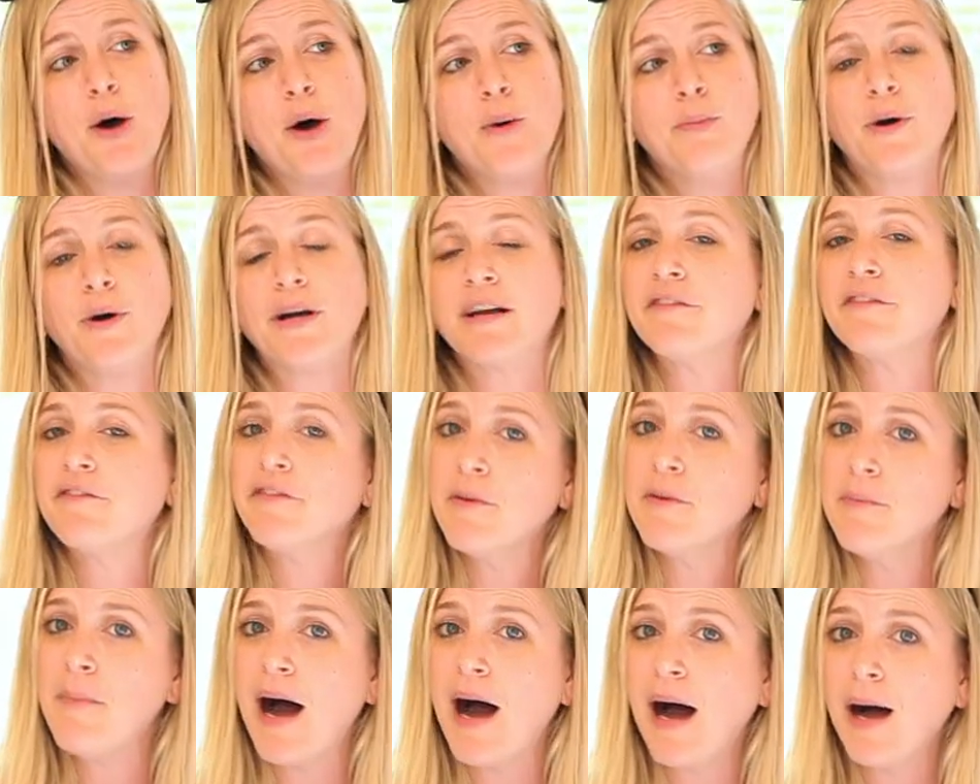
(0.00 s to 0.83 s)
Book it
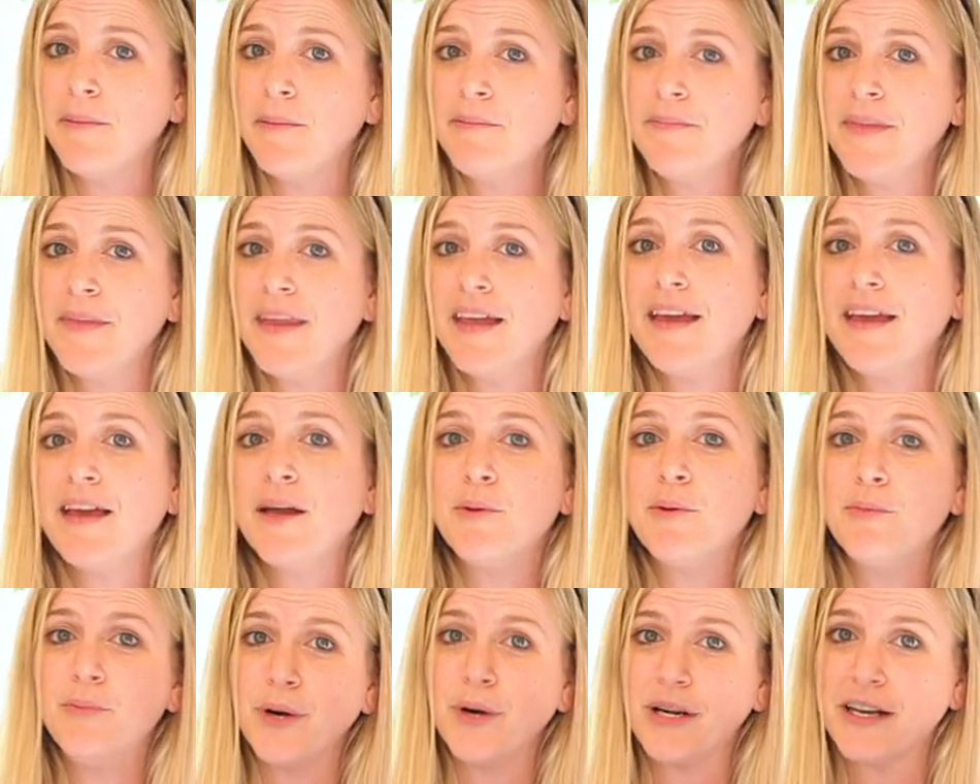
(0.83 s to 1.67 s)
for mom,
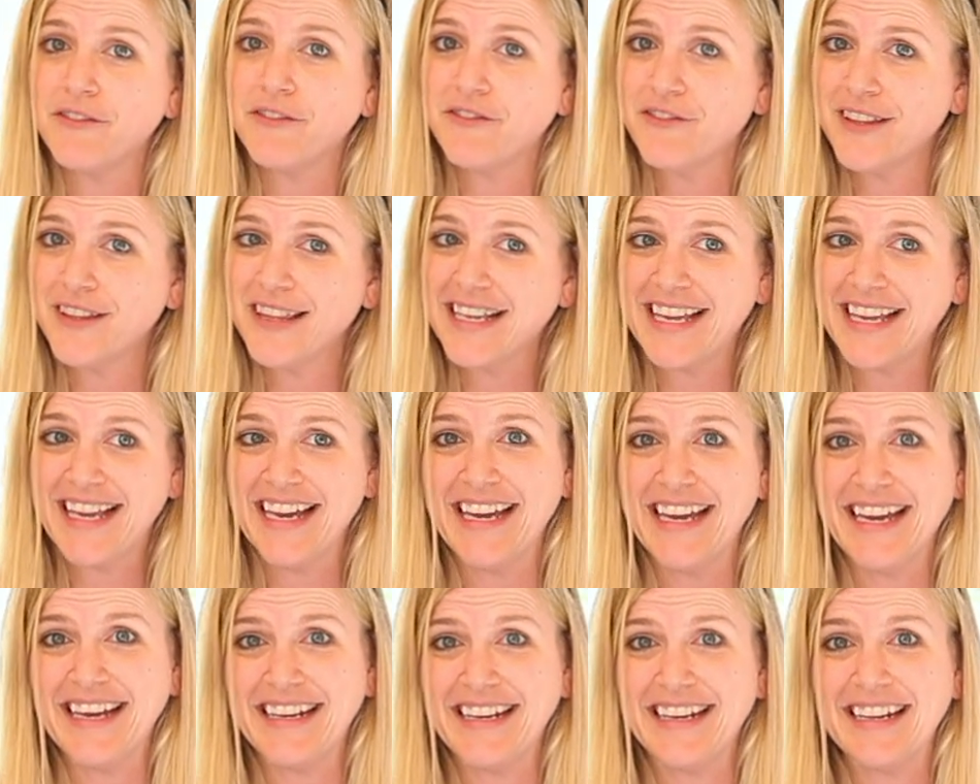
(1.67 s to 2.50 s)
book it for the
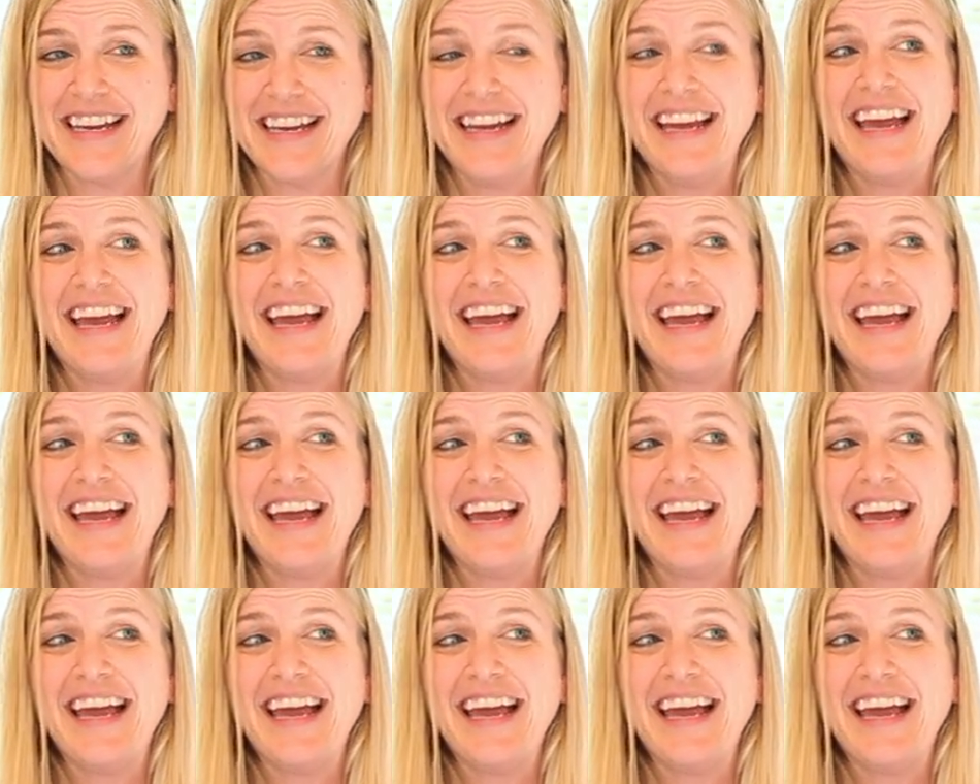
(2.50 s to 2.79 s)
kid,